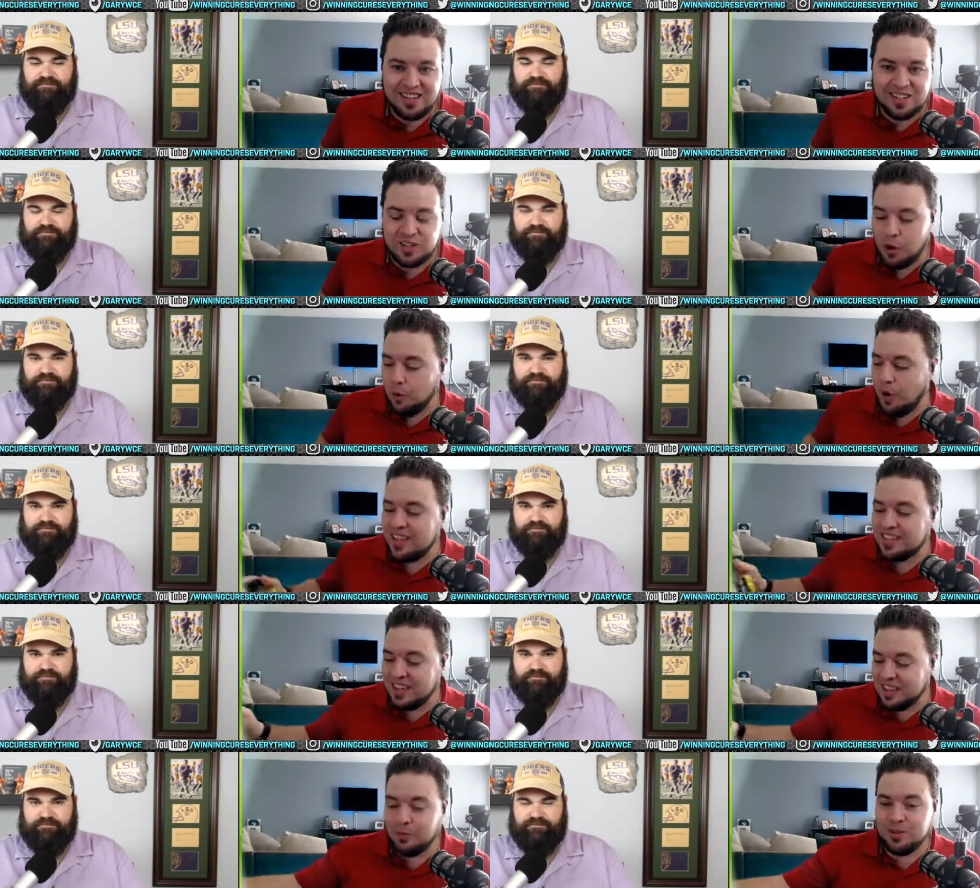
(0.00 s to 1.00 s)
Speaker 1: So I
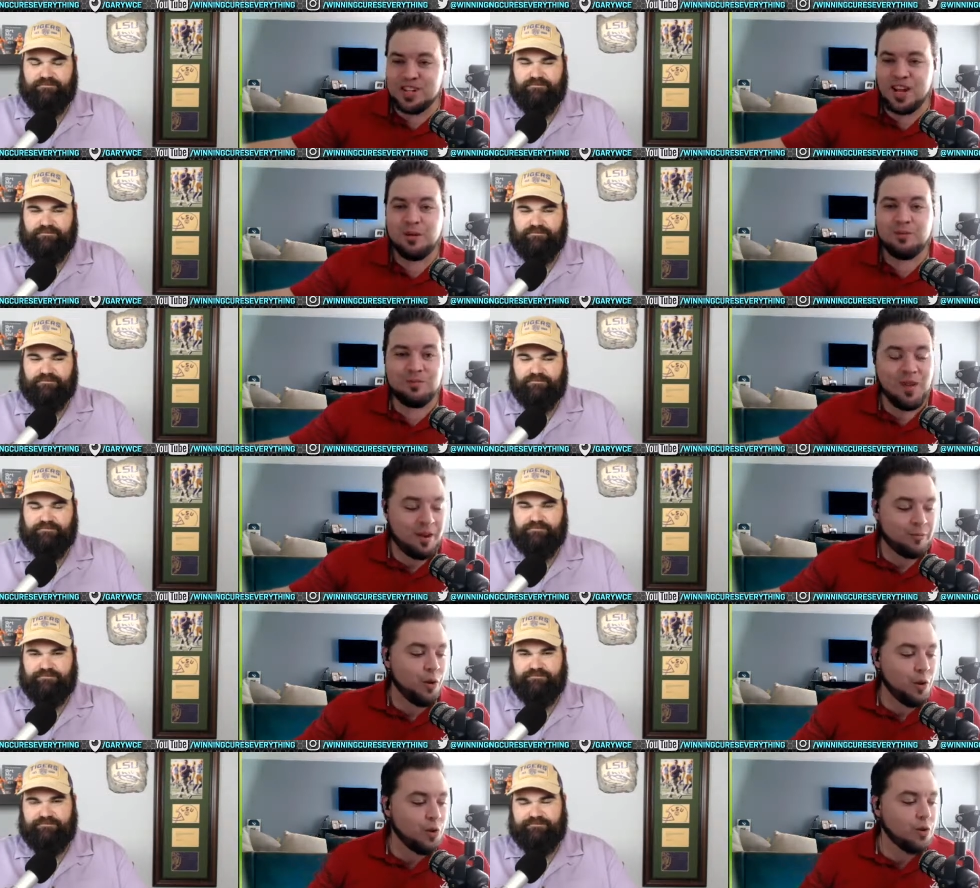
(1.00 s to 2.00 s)
think it was a, a
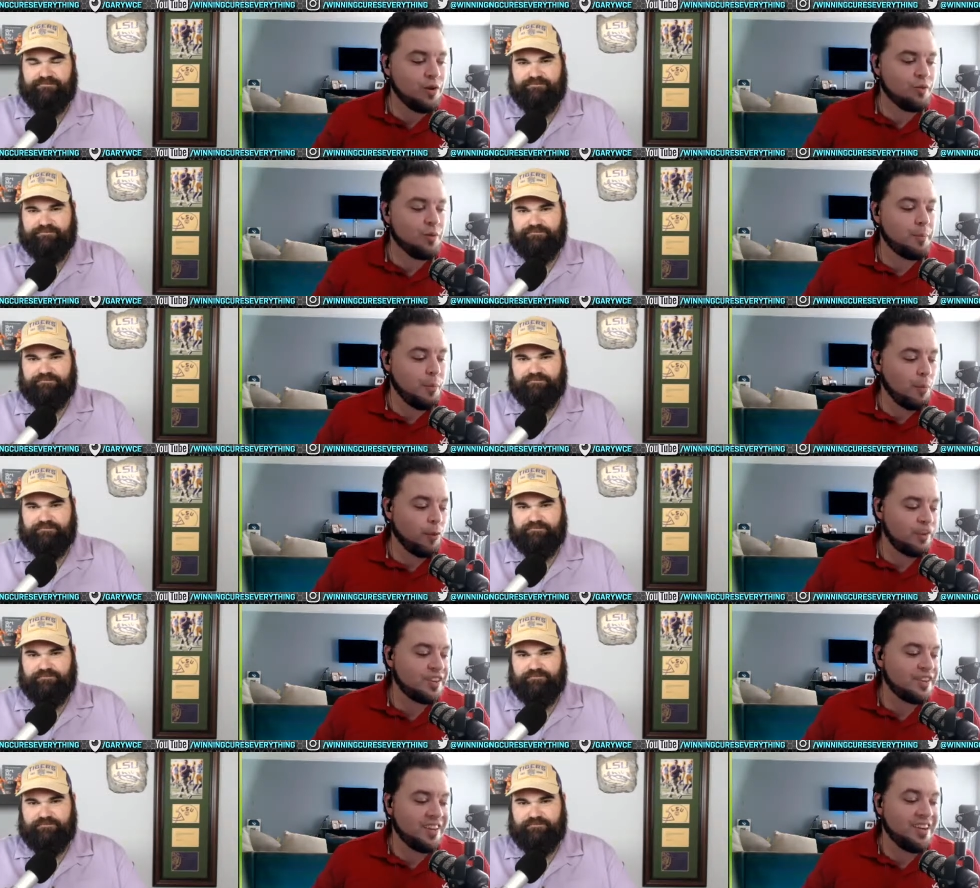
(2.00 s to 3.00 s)
rogue
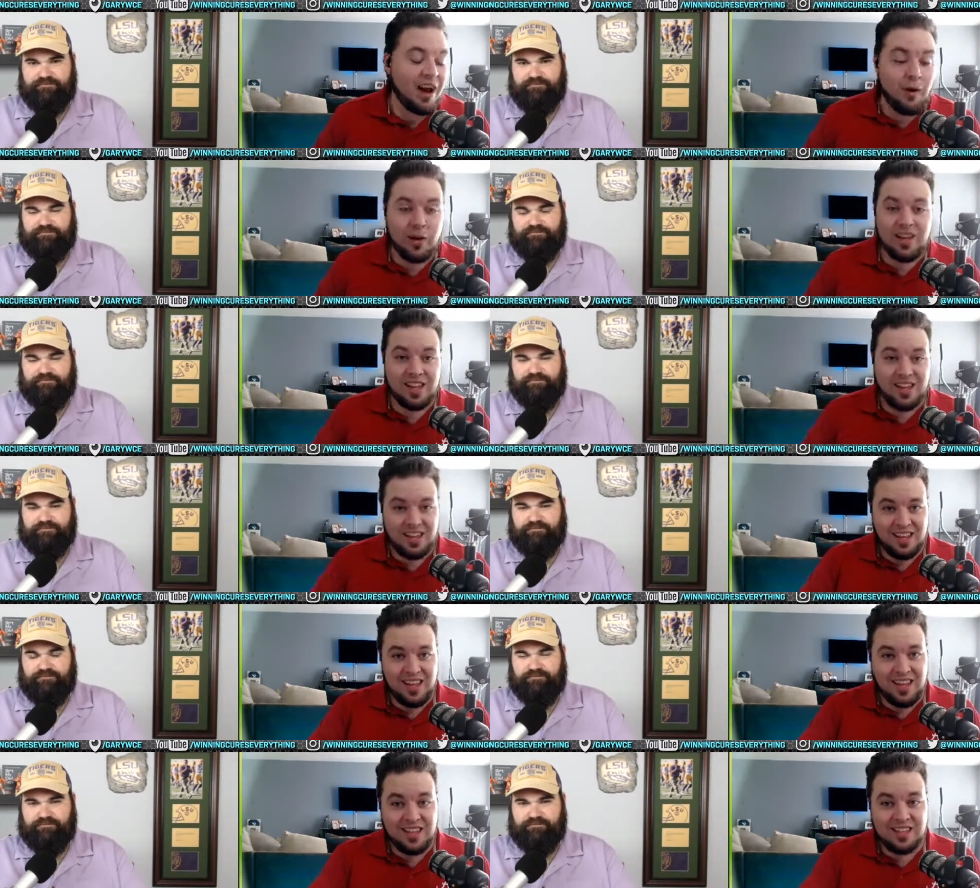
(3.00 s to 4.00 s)
report. Now,
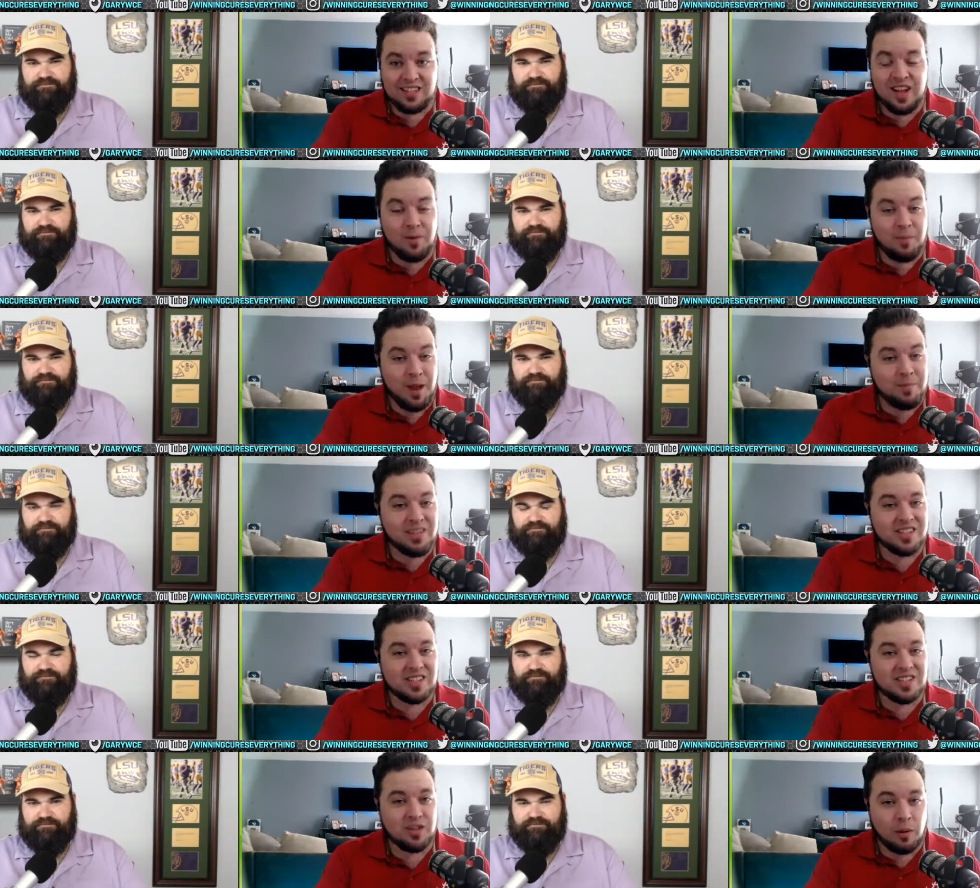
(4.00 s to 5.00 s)
is there maybe
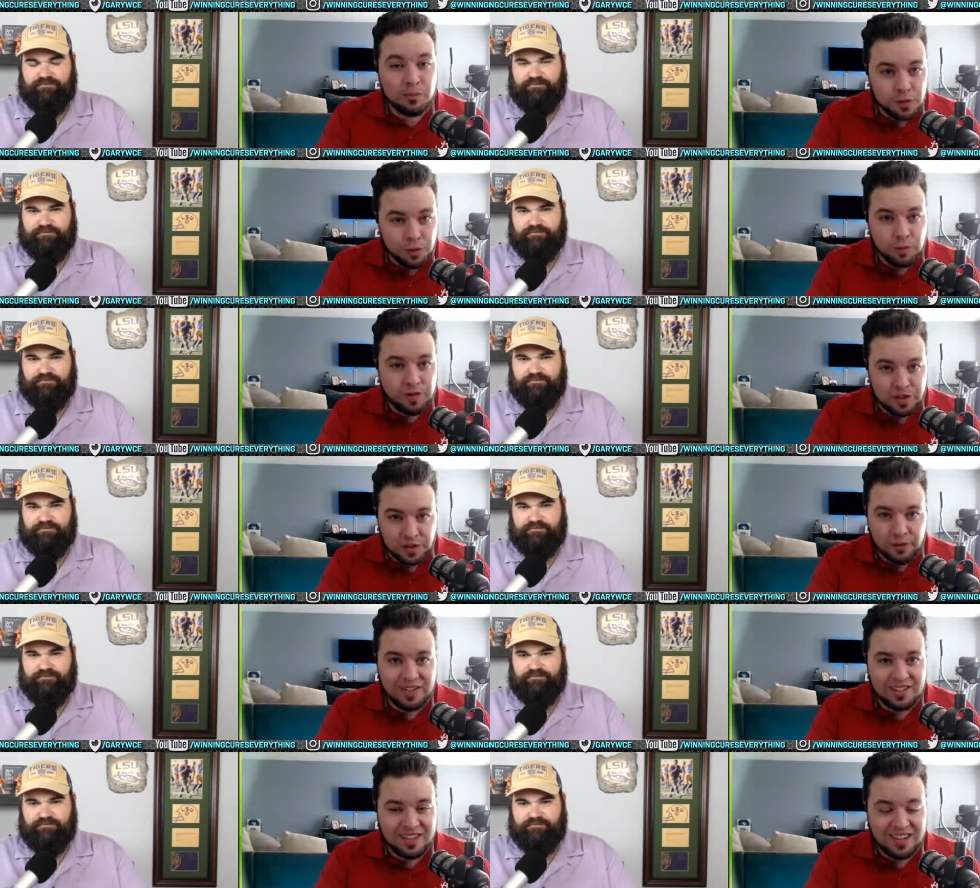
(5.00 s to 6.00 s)
some truth to
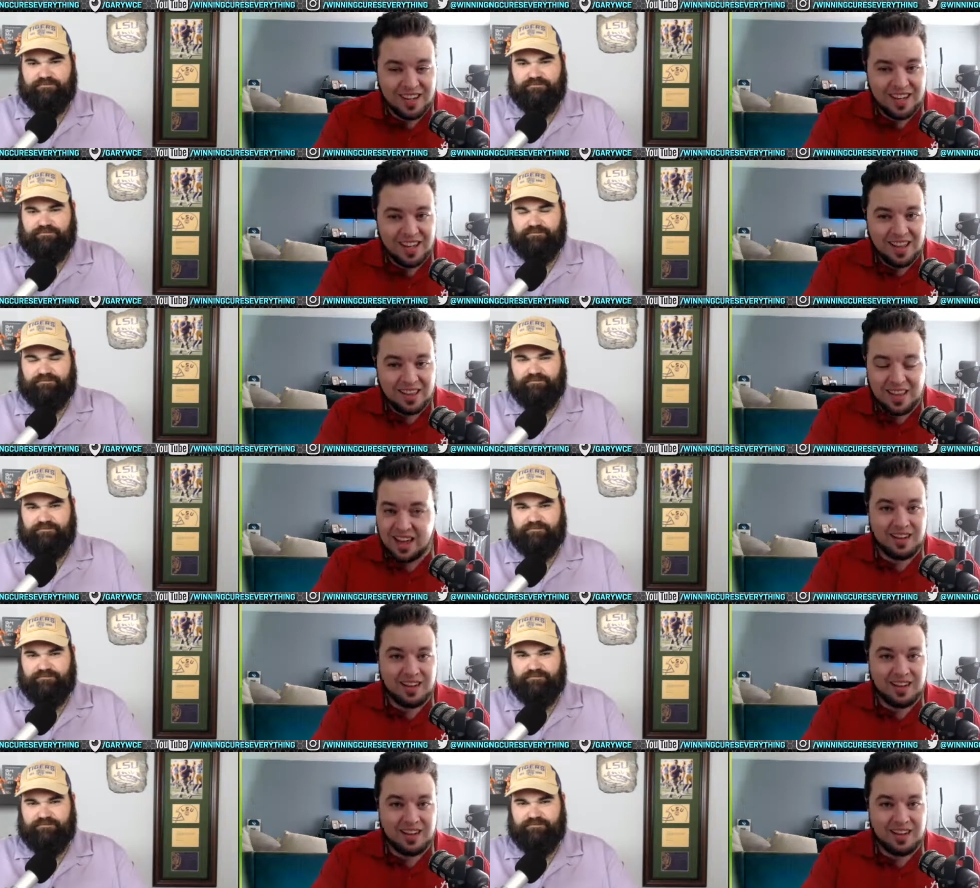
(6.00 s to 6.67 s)
it? That